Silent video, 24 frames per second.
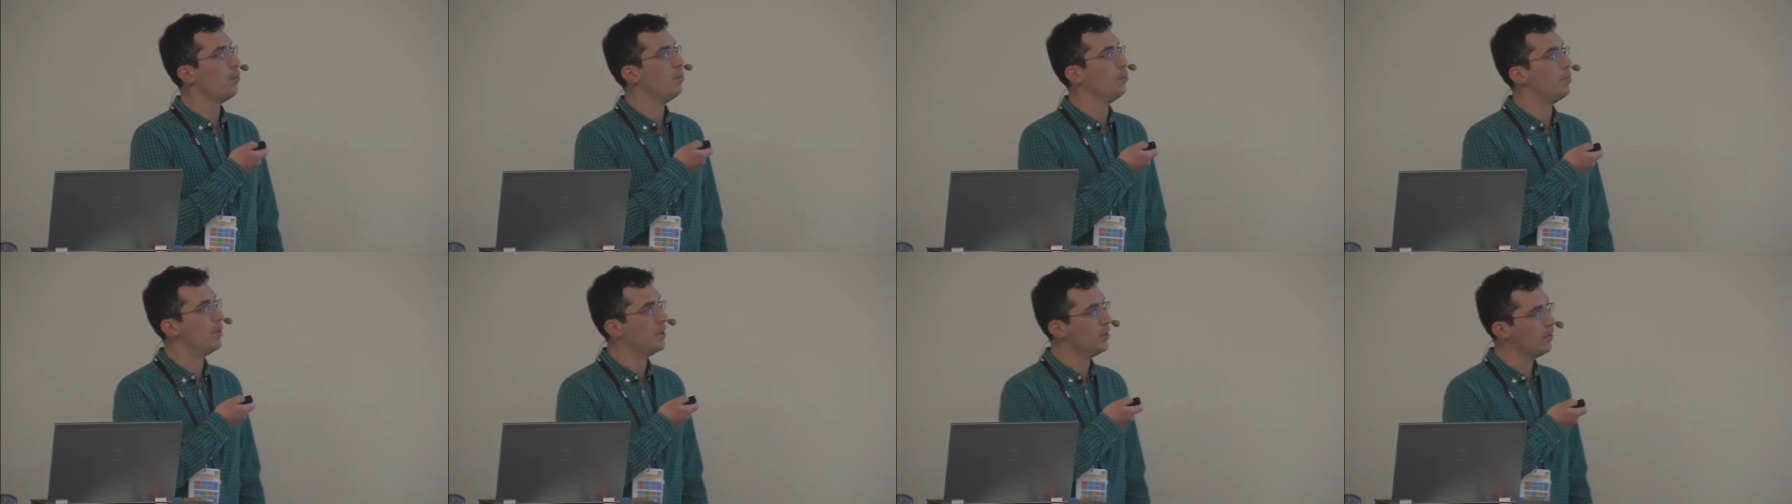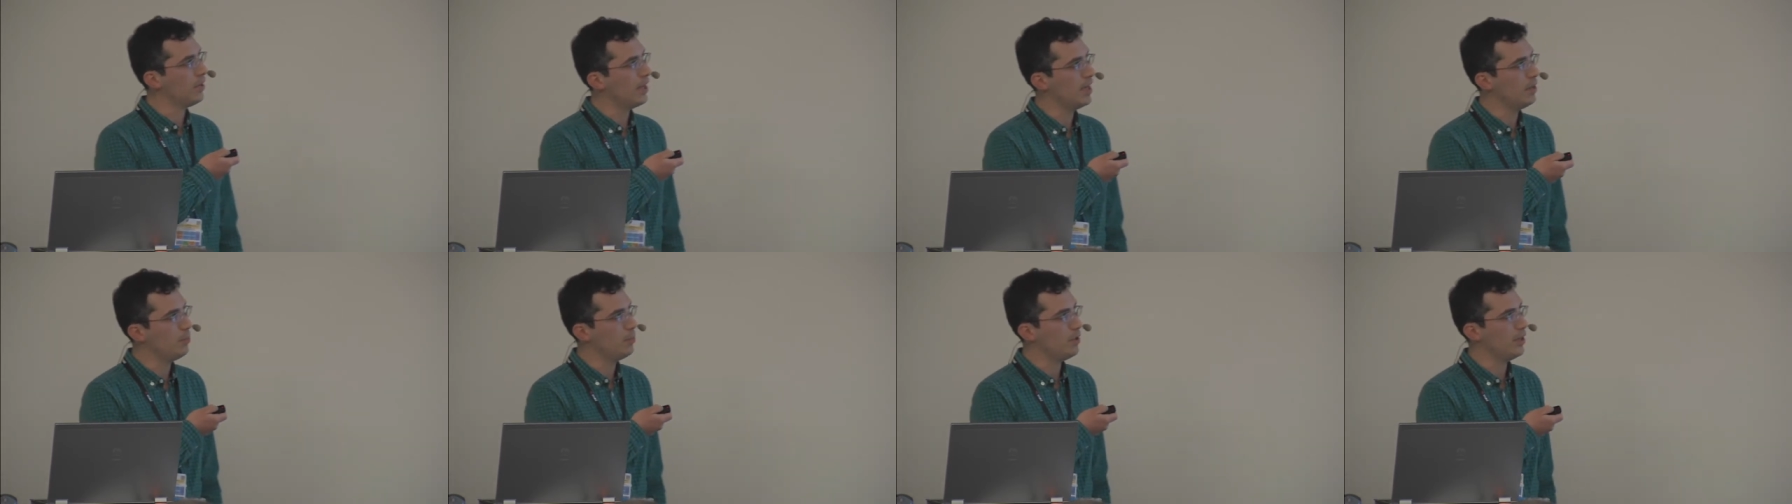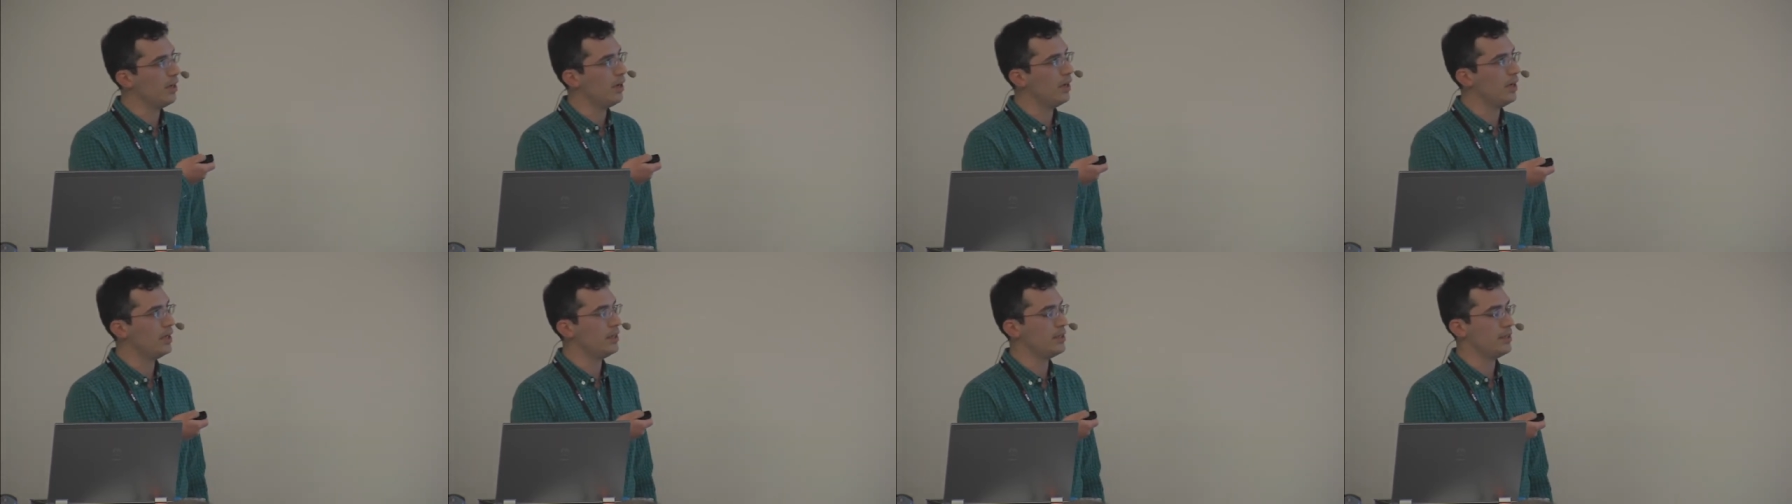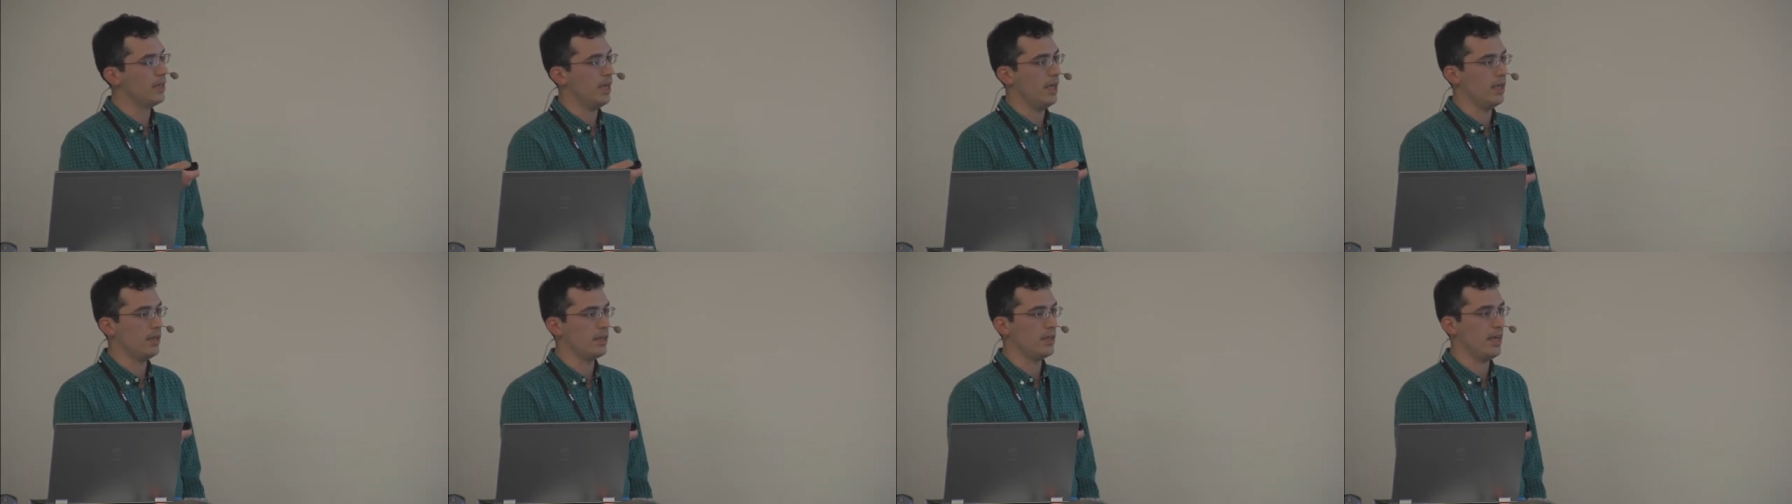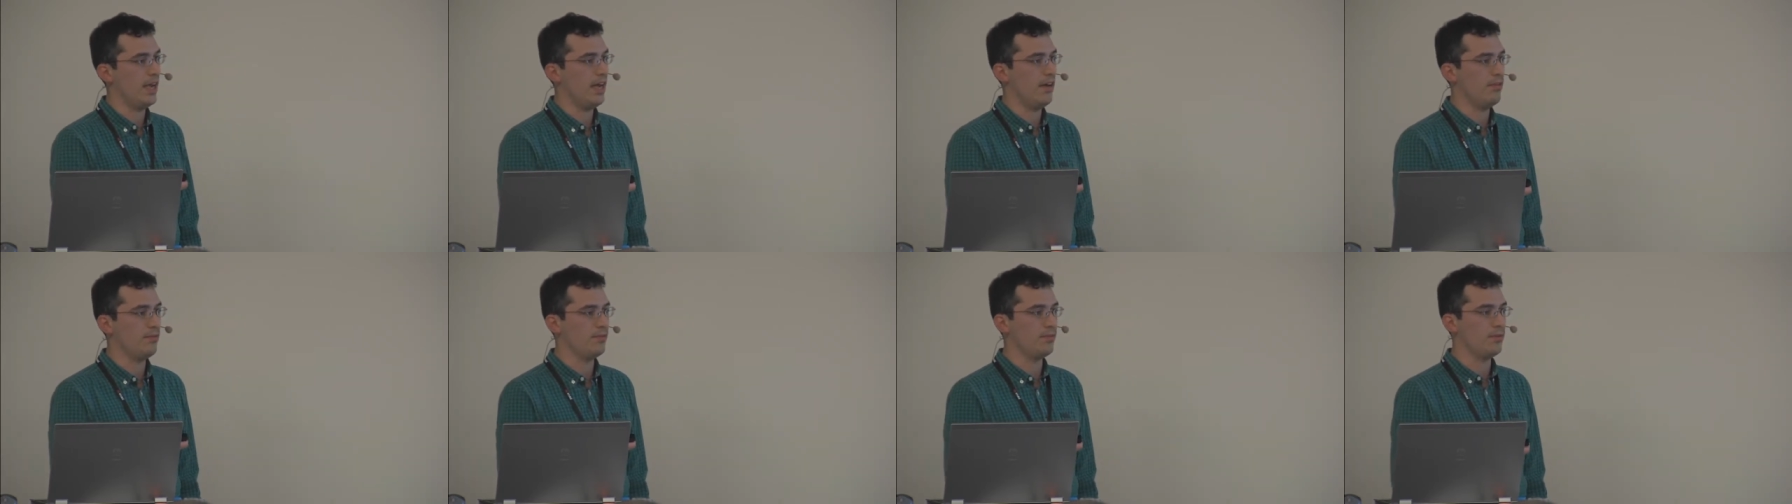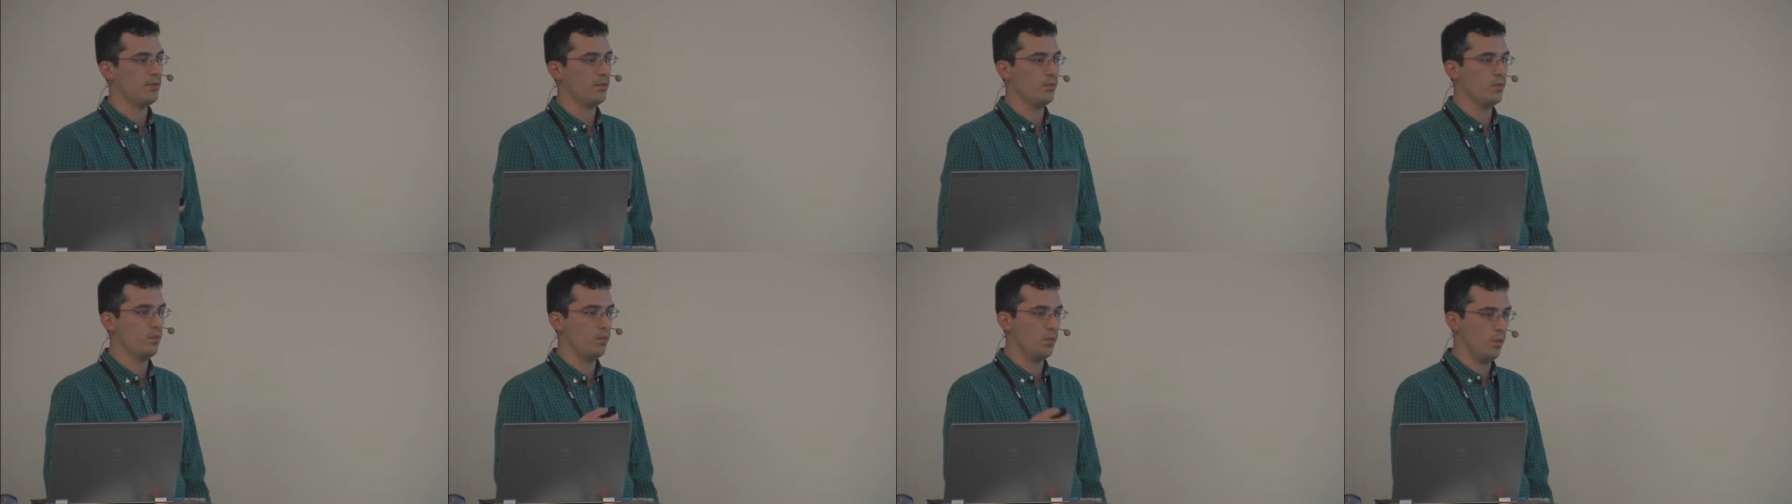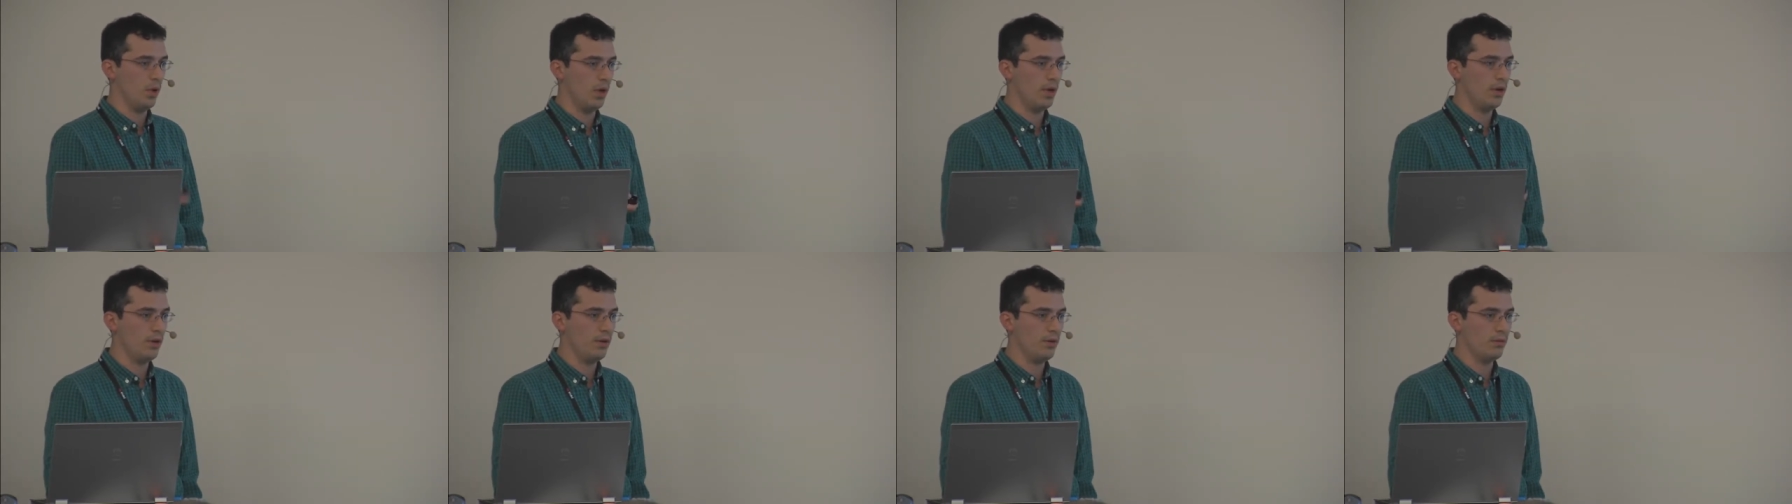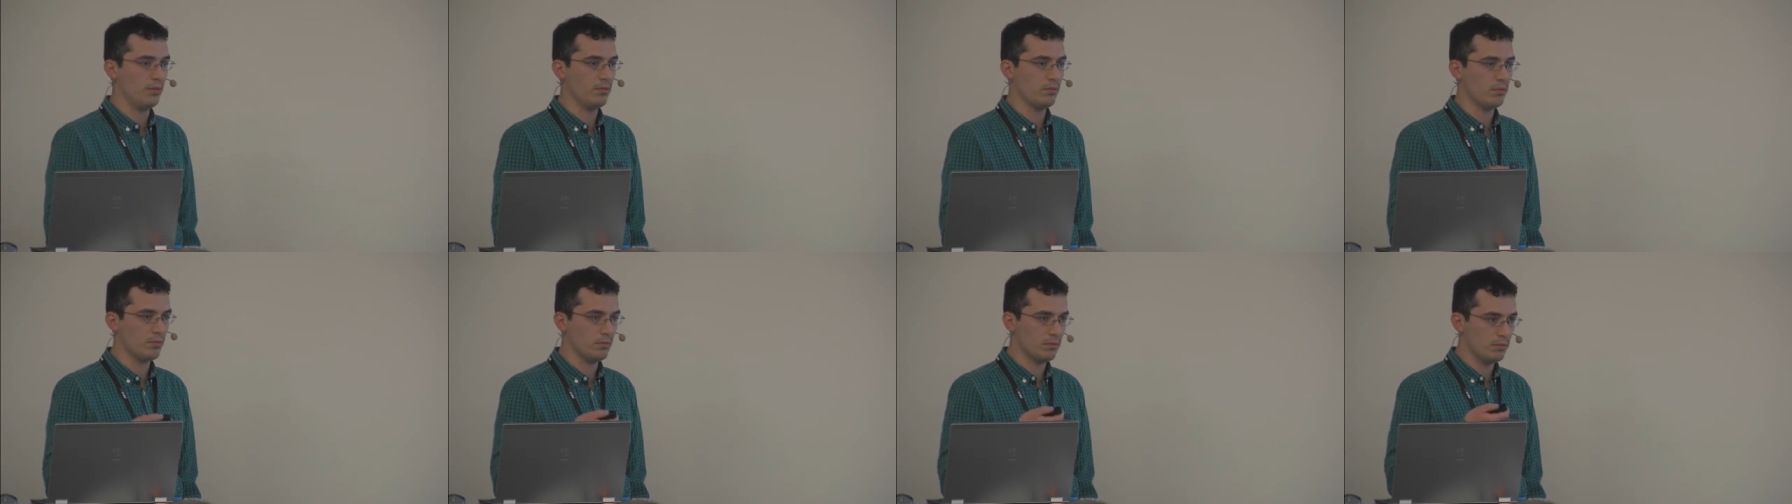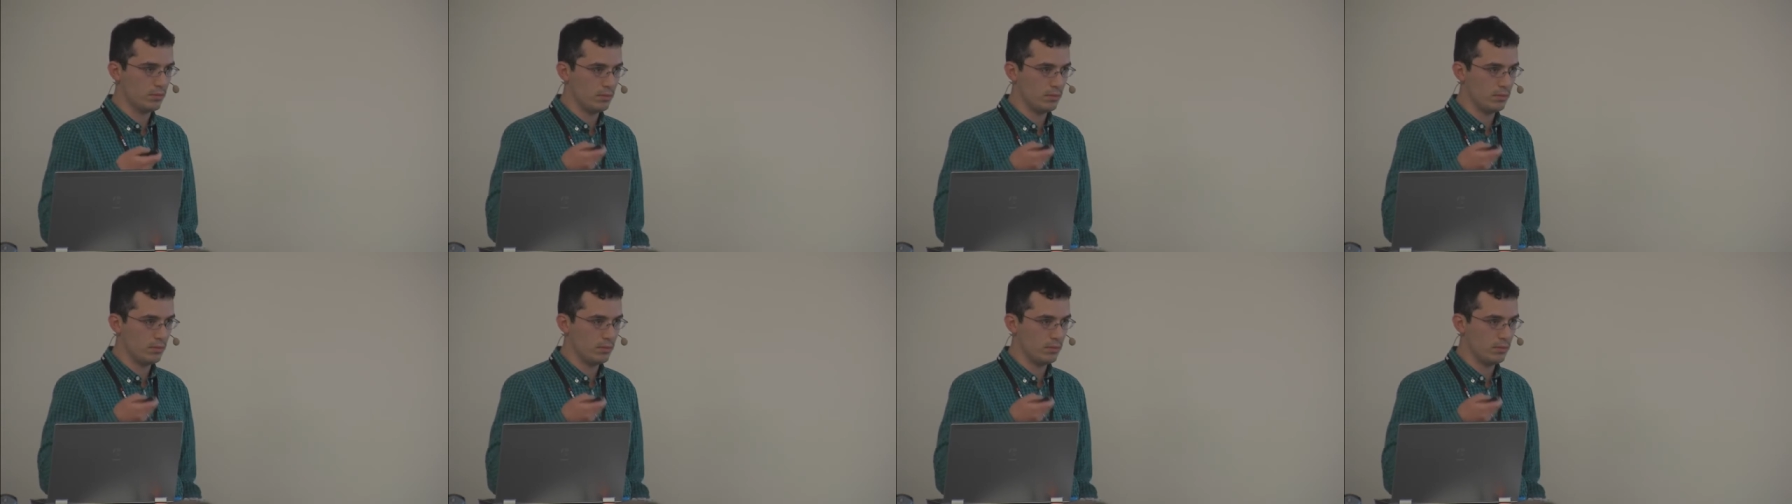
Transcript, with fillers: build APIs and have one